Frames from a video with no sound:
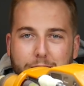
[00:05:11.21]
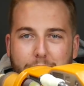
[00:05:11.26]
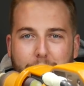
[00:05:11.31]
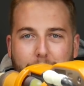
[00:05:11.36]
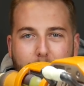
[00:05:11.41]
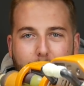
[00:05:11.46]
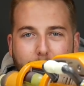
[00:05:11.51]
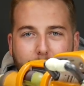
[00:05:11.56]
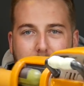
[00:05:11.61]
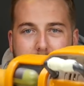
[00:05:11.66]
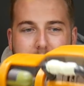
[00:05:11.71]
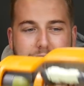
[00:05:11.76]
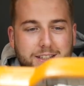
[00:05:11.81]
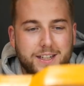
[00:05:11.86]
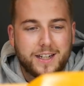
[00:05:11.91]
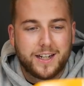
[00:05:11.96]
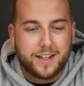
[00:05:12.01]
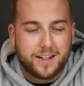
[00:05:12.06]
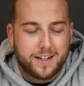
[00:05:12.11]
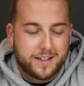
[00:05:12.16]
you call this
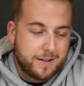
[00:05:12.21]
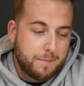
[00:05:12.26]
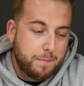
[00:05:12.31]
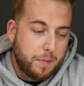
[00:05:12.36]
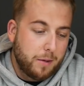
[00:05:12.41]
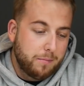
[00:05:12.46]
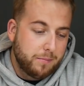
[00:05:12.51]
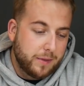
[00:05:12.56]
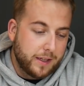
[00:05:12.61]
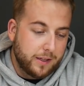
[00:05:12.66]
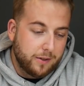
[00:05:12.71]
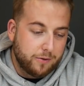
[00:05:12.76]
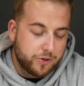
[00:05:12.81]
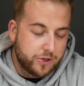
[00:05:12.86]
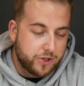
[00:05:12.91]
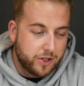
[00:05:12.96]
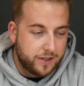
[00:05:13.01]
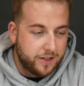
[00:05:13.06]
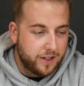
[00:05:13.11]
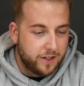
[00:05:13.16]
thing. It's a pumpkin
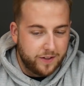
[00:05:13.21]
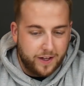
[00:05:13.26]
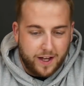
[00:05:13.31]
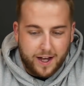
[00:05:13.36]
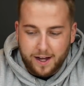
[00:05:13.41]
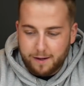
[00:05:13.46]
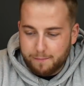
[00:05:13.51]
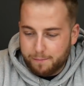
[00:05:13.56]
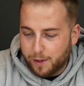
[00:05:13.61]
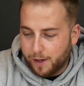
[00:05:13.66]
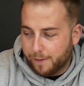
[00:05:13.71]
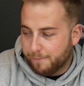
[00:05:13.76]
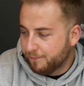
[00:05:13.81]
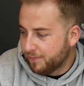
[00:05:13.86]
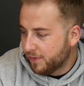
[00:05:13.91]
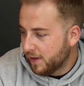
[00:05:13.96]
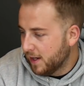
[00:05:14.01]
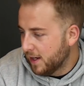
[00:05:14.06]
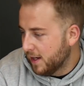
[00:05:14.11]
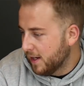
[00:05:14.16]
launcher, I know that. But
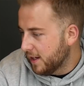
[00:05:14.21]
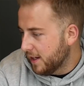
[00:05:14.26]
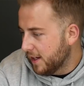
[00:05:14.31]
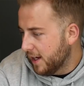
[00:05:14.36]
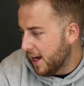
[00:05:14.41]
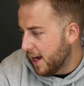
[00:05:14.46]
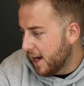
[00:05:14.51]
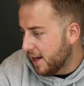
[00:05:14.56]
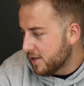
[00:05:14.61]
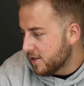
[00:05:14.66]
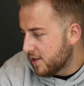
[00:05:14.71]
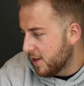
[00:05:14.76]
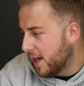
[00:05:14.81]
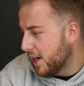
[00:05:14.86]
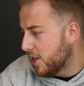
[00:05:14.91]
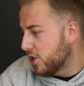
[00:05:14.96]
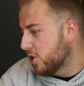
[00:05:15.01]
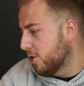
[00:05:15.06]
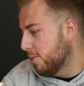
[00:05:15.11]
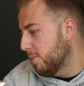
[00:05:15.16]
yeah, so
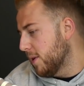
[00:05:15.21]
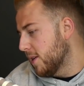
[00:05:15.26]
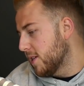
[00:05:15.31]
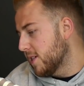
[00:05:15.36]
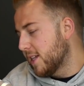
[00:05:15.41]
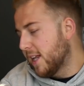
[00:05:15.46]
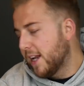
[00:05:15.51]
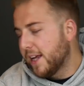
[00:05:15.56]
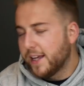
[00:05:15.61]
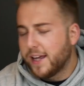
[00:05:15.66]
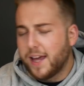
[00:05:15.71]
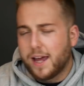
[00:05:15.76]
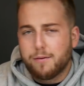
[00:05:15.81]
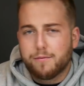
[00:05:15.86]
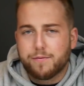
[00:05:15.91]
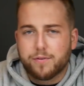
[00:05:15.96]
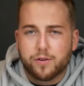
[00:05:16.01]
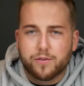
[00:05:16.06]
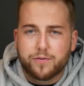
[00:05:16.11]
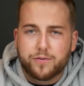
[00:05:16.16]
that should be still in game
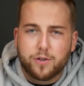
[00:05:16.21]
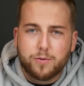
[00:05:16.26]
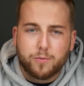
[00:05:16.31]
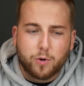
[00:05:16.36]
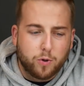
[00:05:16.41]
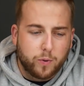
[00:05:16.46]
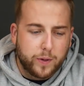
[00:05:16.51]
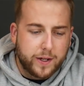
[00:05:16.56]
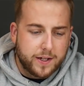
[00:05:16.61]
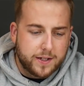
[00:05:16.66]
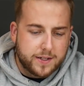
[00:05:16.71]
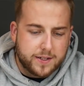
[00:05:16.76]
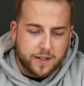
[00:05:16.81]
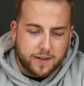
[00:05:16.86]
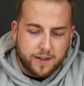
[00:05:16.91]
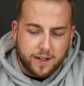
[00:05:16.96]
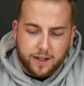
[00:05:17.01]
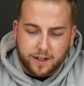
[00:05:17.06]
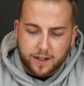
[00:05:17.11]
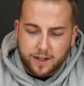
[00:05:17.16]
for a few more weeks, I
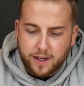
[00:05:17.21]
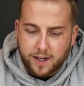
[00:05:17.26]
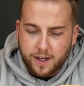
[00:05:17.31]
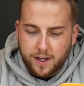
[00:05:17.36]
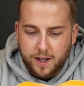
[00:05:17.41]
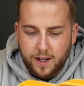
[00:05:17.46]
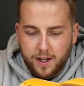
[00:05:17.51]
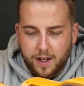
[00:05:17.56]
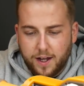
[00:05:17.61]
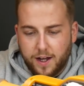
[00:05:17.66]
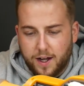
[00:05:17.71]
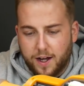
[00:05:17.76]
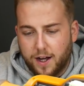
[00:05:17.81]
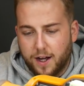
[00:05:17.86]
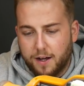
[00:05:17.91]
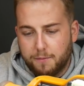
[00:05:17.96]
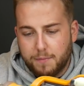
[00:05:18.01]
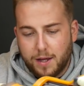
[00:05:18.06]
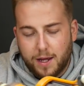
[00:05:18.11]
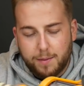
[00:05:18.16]
think.
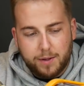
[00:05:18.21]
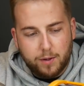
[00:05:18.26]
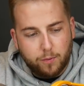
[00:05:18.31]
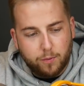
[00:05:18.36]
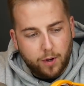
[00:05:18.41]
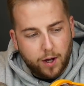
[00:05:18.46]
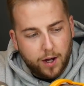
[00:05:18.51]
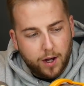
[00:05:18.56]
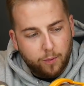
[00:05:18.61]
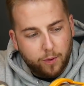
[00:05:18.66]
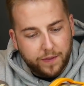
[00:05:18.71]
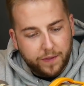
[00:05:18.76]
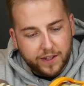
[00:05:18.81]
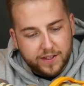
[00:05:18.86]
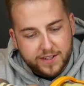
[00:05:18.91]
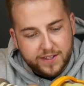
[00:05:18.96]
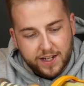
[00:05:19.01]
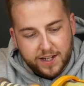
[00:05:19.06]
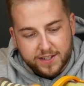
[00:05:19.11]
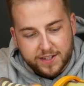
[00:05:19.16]
Maybe when the
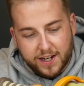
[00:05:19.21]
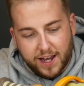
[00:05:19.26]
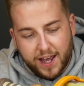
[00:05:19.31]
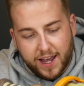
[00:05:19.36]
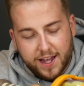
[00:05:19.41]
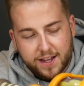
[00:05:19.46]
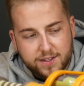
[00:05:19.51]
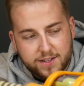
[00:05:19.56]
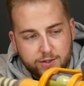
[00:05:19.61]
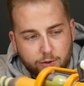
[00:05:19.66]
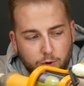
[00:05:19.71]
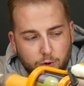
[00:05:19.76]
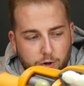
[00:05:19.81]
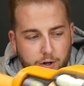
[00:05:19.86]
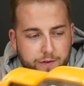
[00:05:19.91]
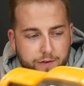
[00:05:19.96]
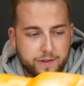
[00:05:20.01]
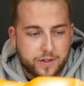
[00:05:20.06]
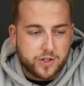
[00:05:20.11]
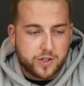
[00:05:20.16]
season ends,
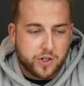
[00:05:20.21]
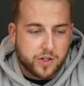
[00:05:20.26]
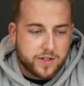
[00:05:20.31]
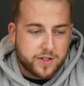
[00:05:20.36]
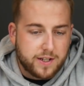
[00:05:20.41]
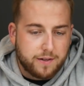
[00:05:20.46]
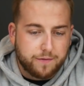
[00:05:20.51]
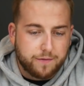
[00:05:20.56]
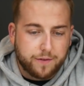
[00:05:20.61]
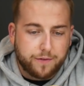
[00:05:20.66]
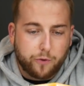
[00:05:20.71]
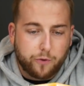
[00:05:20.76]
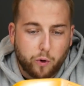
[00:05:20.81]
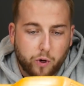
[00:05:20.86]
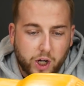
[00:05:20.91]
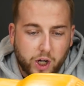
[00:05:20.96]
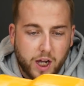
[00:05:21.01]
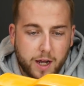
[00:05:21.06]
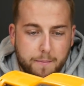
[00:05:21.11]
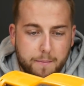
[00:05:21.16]
or if it's just in for
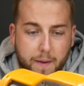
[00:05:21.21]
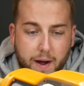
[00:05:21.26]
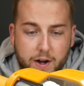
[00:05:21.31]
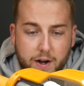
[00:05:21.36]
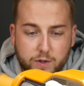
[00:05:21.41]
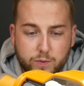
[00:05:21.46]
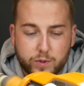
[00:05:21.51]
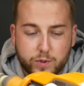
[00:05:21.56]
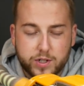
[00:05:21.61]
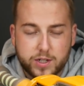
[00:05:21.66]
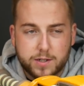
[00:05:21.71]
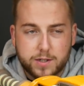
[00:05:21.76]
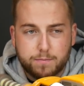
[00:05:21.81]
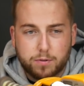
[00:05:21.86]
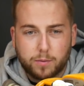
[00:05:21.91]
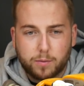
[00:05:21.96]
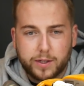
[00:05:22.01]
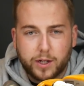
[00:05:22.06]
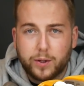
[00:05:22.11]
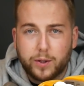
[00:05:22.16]
Fortnitemares, which is
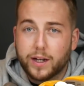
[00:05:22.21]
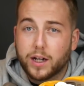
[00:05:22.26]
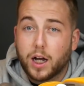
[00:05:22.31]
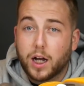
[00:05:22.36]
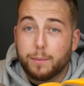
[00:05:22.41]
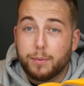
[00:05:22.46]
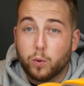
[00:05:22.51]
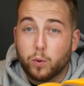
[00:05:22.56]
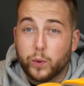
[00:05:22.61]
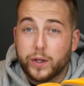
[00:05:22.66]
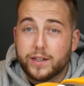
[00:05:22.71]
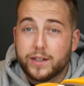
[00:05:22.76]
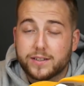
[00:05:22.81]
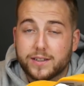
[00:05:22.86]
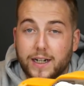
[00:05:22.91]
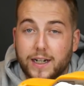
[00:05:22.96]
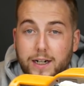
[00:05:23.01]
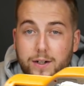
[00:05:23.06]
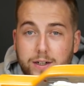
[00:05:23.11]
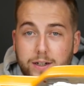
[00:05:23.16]
probably only a couple of weeks
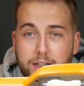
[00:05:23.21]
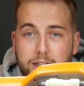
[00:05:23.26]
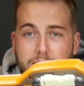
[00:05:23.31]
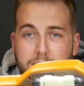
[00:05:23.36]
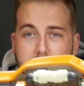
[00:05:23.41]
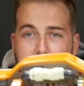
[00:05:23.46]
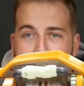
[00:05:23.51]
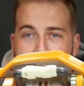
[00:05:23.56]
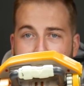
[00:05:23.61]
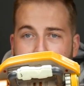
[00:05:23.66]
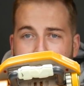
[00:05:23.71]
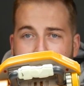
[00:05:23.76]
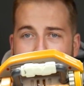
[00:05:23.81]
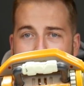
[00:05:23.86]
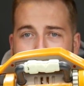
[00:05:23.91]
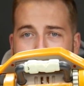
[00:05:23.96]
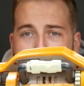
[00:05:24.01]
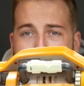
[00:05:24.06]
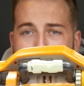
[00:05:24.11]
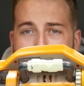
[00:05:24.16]
now. So there you
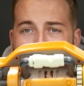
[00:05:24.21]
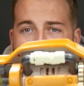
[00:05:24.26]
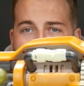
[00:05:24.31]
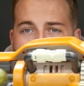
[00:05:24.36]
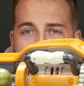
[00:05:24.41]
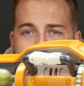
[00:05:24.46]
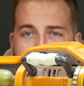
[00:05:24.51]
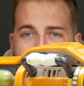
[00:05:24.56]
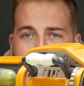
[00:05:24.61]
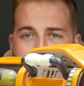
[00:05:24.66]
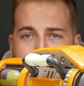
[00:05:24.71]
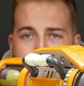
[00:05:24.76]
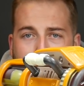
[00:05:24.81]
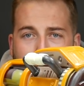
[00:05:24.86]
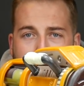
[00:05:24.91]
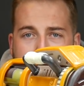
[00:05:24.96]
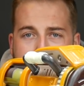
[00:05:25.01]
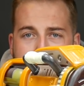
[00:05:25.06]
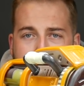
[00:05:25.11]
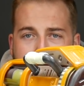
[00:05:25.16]
have it, an
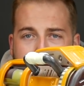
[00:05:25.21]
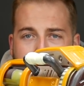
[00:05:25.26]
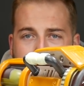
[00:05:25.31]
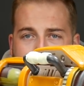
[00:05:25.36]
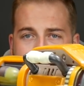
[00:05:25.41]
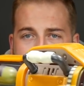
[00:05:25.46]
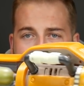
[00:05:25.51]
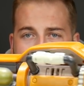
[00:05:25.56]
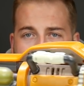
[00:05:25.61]
unboxing